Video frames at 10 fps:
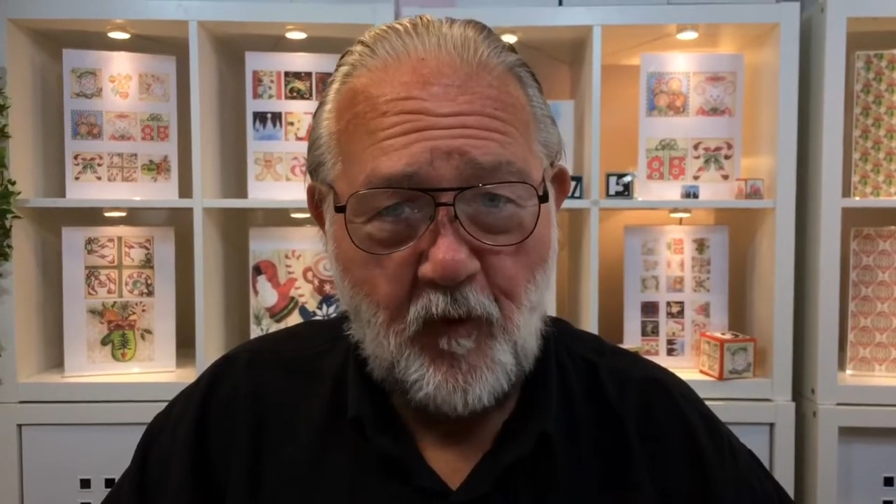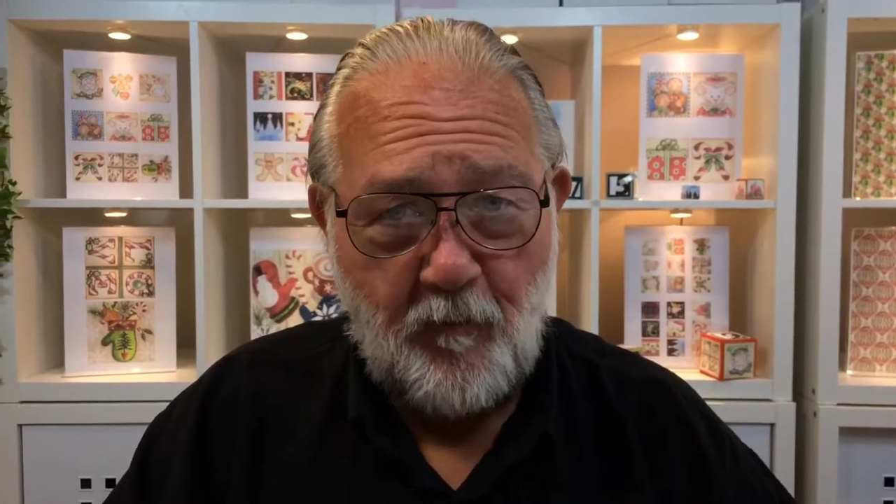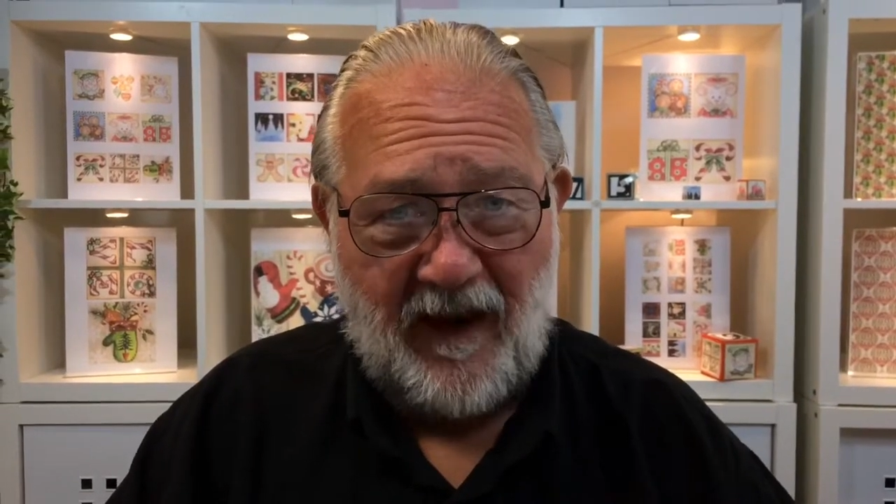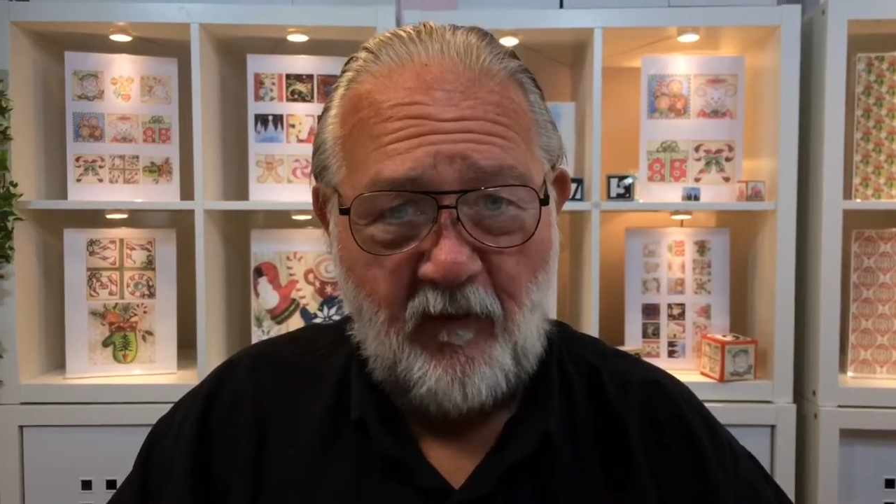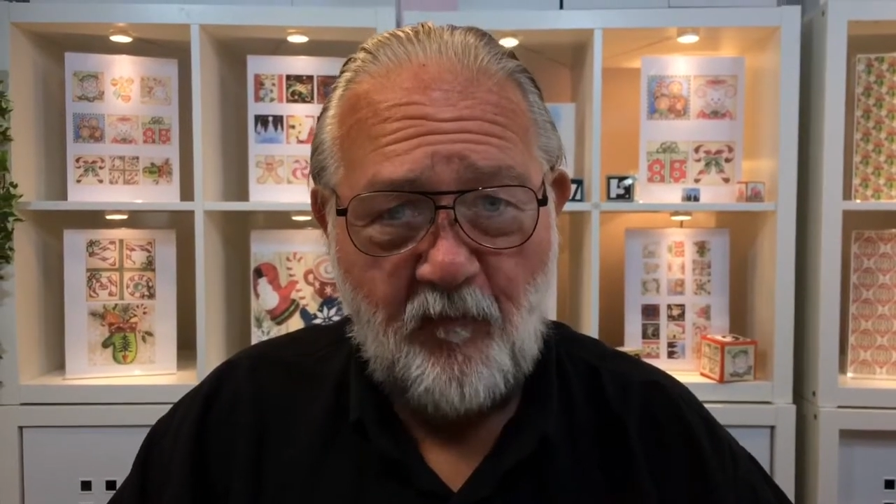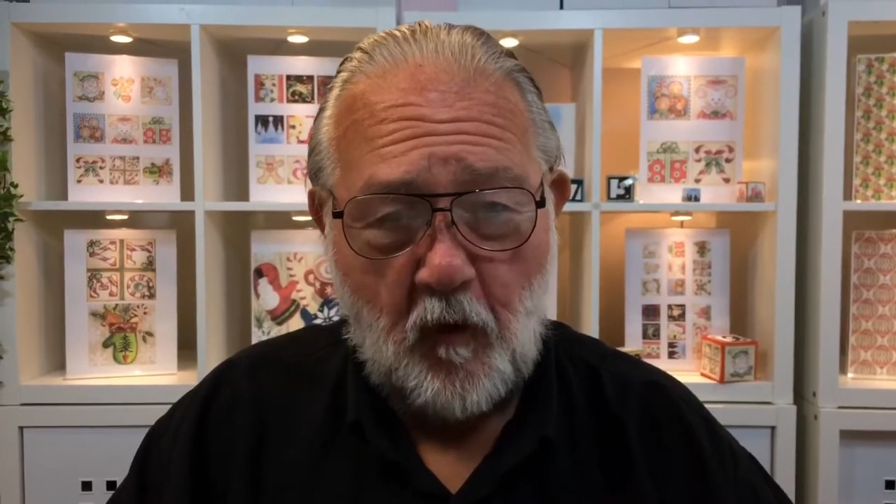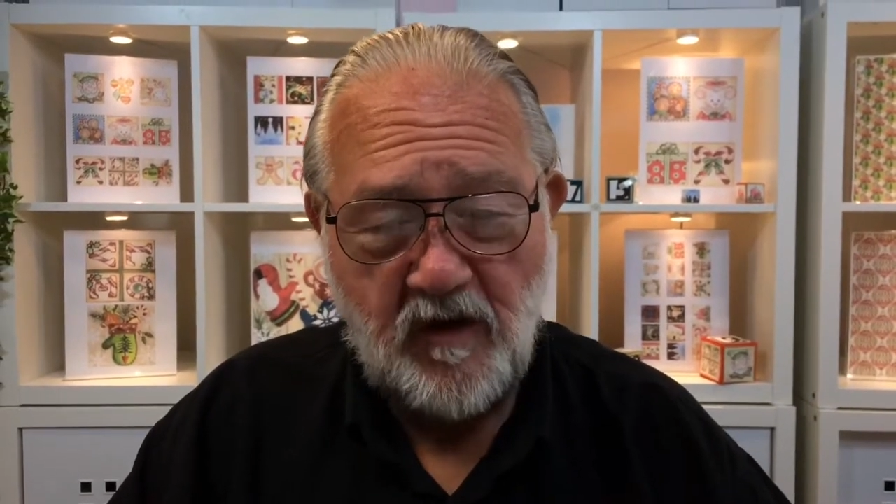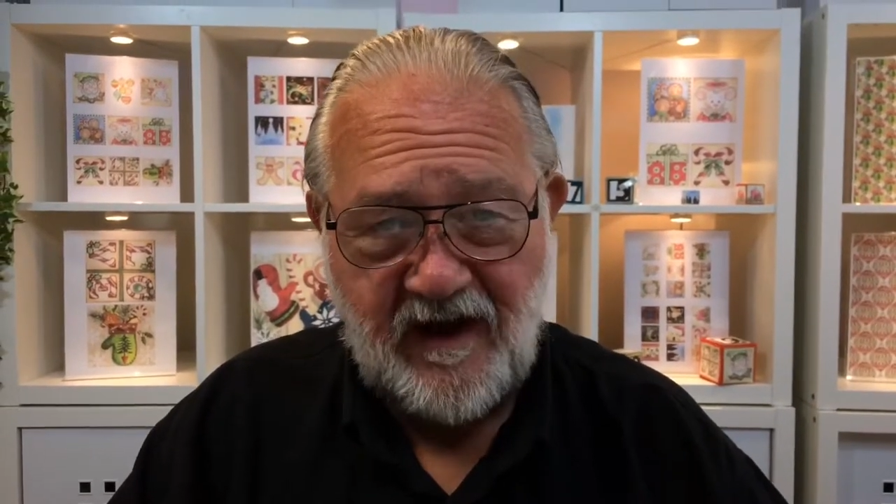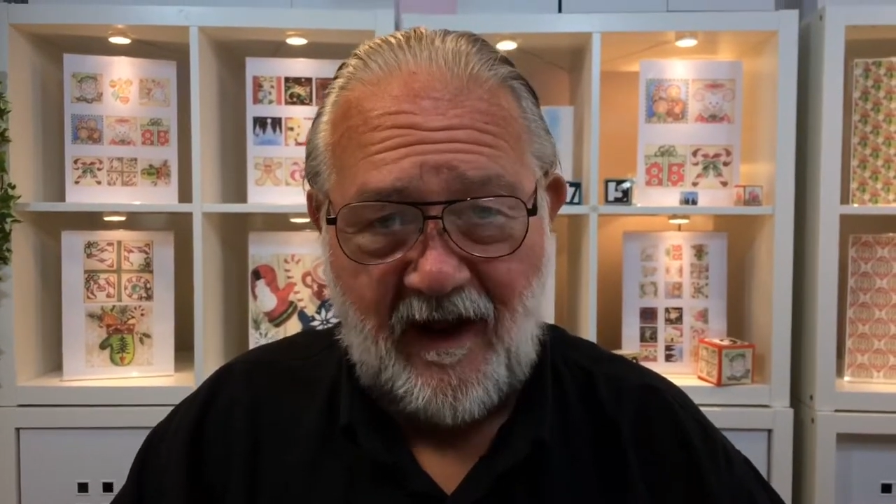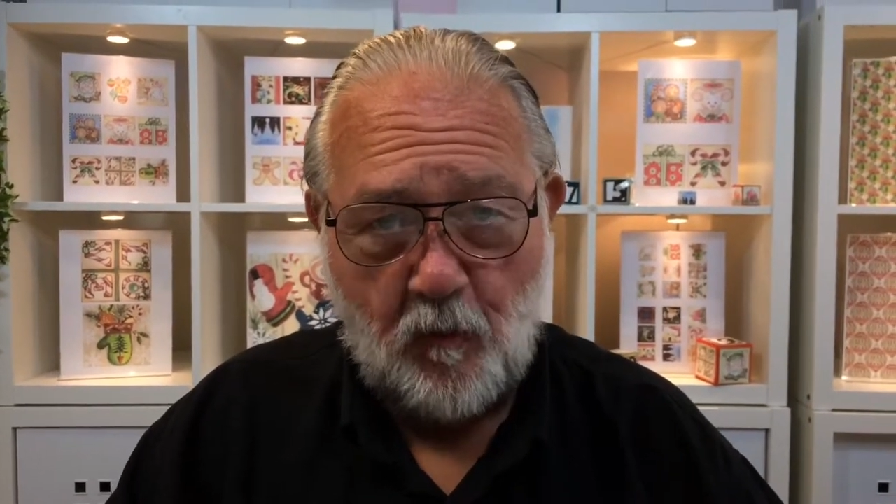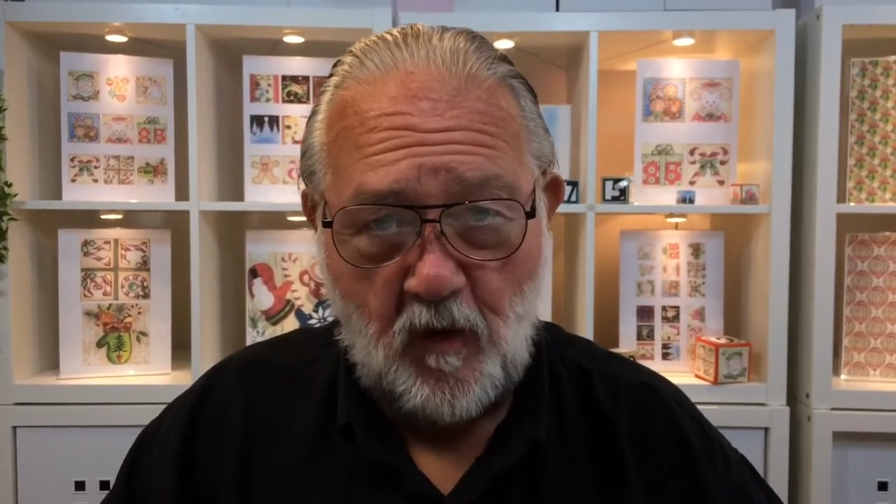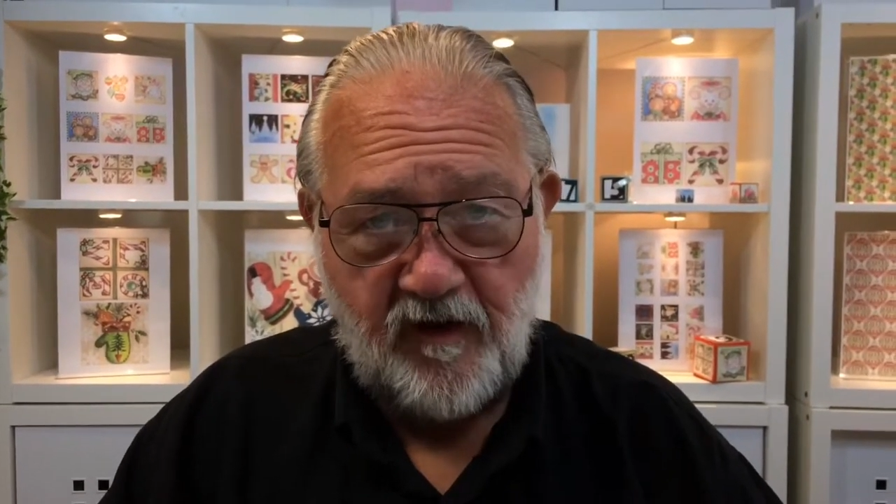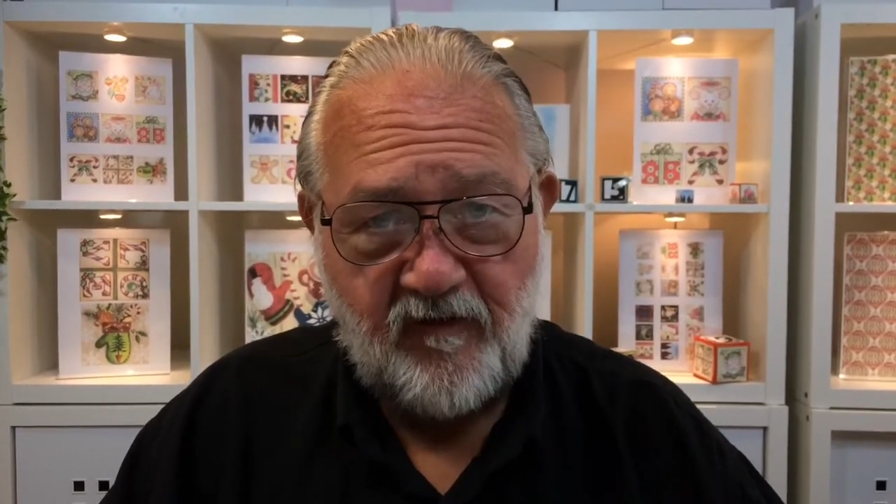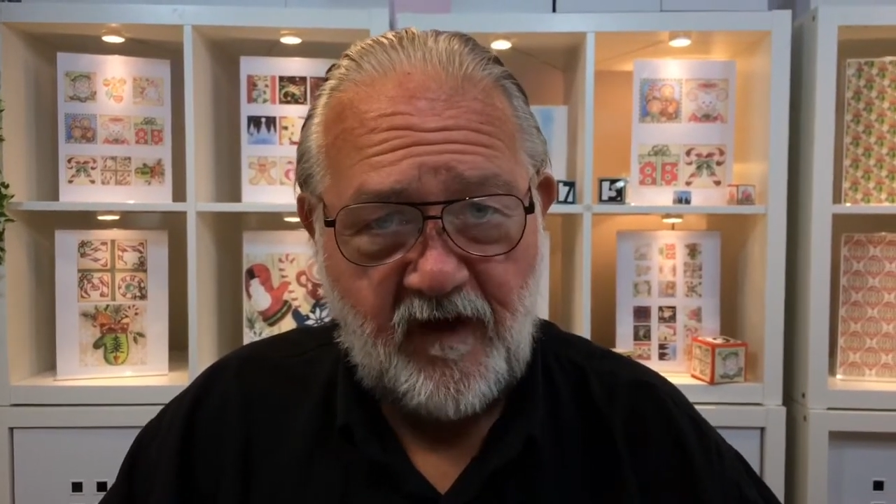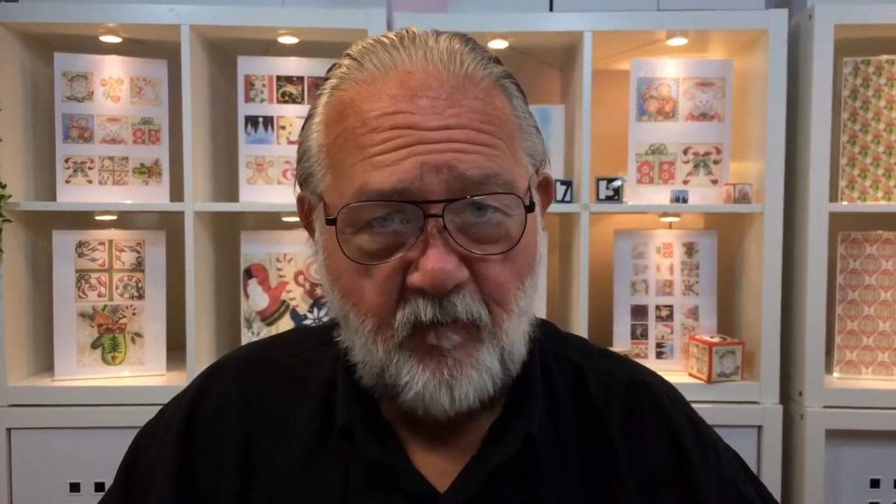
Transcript: from A4 downwards,